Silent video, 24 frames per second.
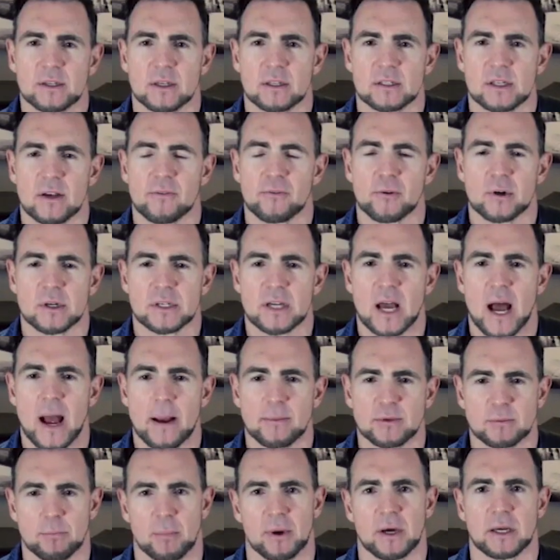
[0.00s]
at different
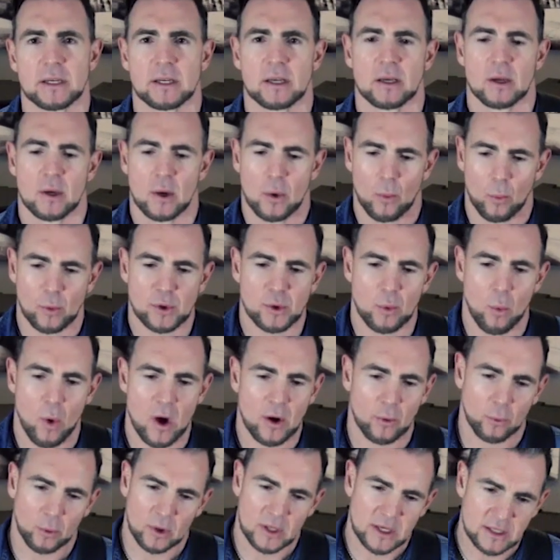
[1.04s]
times, but when you want
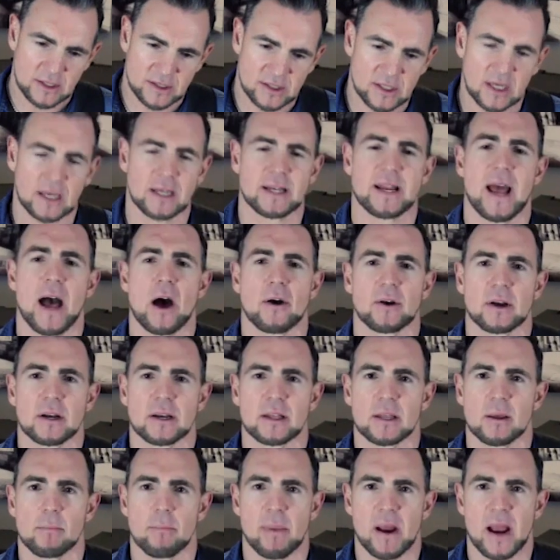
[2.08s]
to really sink down into
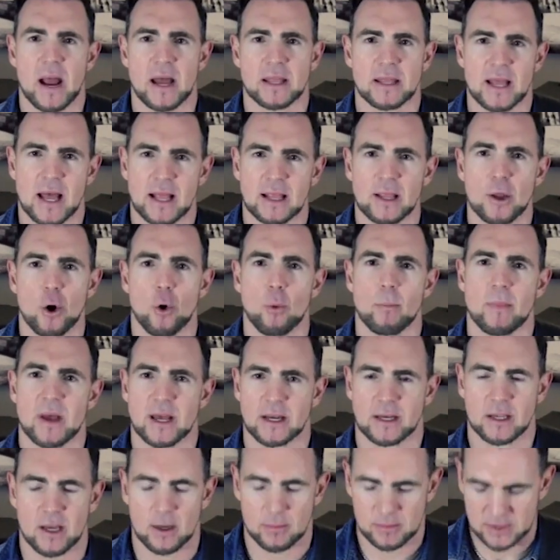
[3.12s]
the band, that low
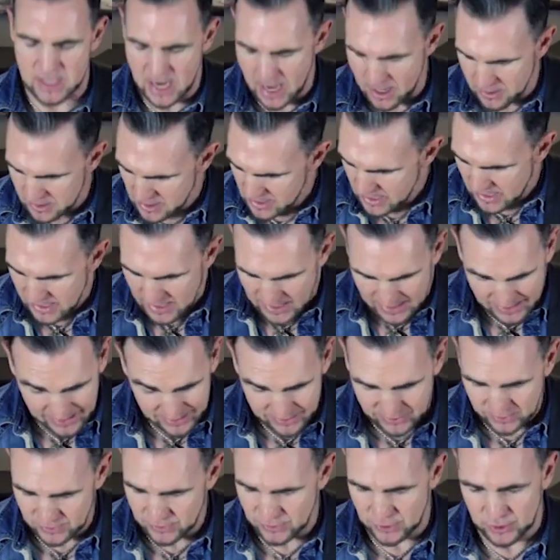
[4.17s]
mid comes out.
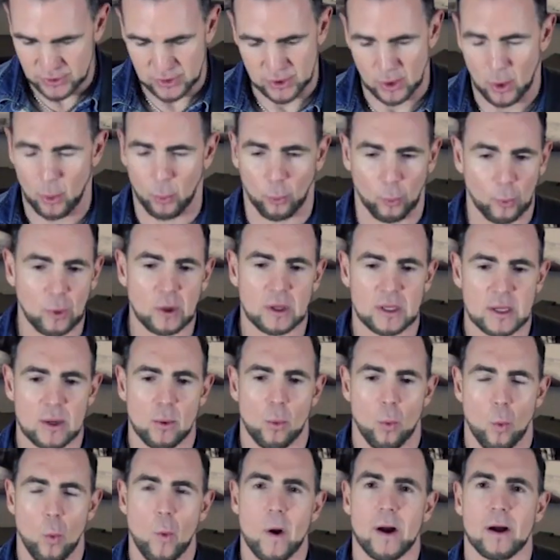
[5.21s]
This is just a really
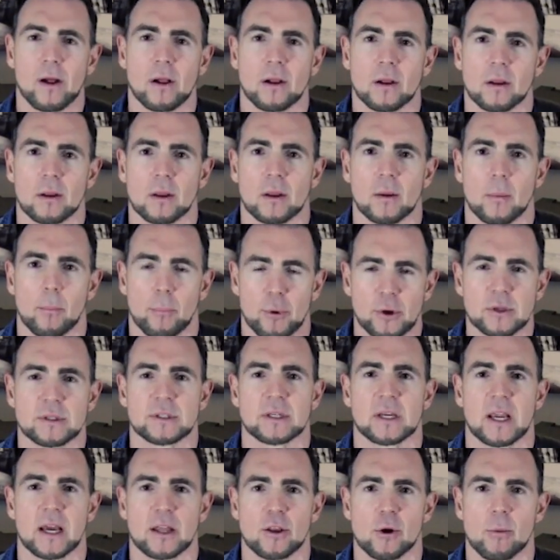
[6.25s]
well put
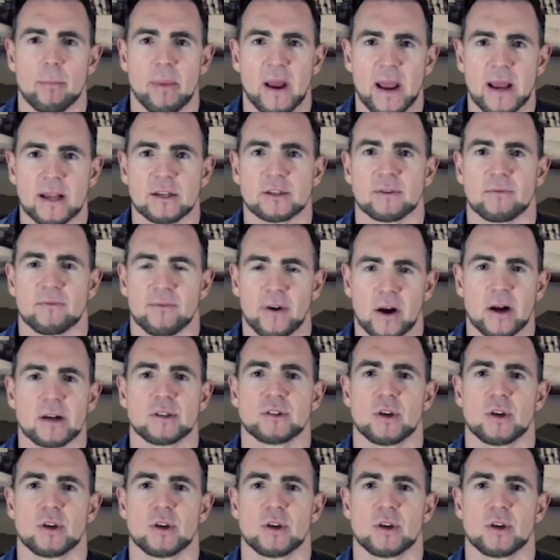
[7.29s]
together bass, very